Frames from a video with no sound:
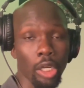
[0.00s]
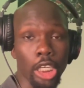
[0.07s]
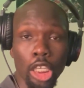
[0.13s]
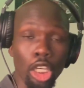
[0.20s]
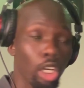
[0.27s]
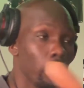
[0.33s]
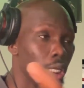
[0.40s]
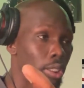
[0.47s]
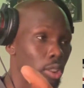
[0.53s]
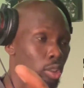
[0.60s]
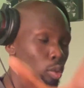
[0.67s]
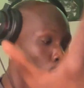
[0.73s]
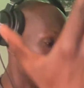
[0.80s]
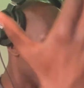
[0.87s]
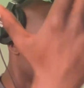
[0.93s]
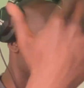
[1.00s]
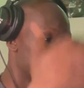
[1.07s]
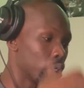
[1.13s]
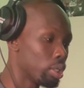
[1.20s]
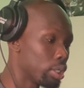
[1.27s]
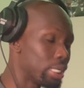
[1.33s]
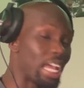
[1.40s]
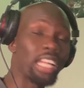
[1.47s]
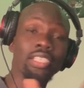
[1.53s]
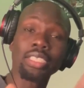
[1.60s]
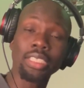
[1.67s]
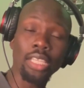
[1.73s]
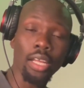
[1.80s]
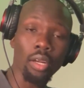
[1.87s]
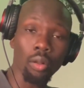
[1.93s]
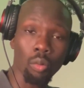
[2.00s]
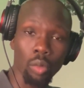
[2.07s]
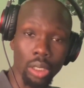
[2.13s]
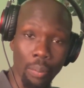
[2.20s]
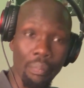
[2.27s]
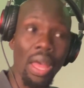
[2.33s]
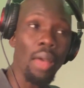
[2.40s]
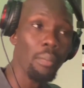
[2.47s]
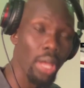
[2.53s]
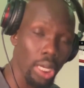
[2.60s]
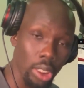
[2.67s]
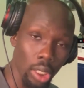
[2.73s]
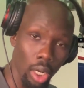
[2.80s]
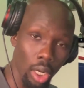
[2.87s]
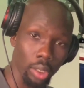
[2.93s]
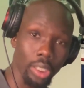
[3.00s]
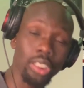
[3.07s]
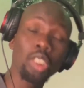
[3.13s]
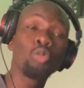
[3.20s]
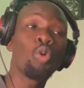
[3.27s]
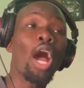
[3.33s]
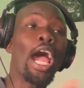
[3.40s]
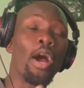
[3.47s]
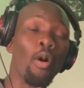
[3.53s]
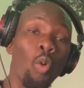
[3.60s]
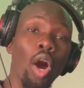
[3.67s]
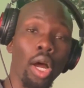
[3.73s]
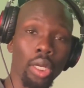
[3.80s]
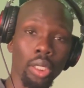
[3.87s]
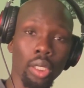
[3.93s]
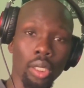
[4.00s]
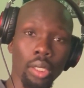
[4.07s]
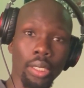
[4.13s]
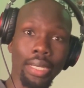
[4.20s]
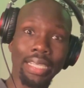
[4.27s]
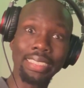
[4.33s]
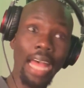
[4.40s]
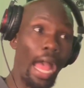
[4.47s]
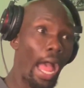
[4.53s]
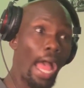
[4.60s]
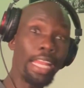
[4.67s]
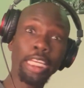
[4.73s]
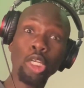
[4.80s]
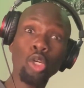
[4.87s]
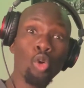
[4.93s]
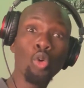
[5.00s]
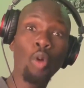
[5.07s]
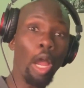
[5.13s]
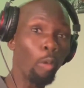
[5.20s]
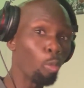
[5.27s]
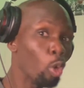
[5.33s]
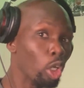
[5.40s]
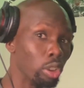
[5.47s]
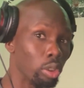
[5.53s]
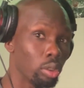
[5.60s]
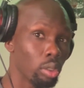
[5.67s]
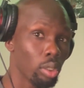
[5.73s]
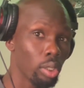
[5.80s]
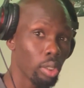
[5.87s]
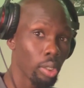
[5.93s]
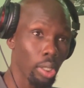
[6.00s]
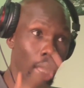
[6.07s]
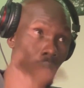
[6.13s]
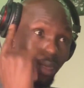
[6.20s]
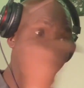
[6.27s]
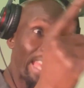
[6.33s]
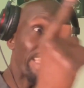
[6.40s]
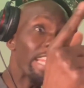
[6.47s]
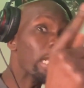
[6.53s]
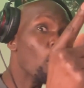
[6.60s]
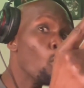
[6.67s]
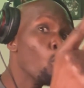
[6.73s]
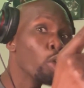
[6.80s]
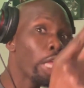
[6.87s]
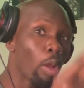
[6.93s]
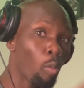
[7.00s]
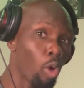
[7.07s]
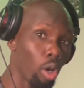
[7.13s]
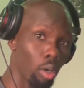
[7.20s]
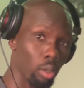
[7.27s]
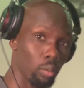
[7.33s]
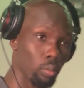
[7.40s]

he couldn't. So he had to settle with the Batman dunk. This is why I won. Because I, I knew who I was. They didn't know who they were.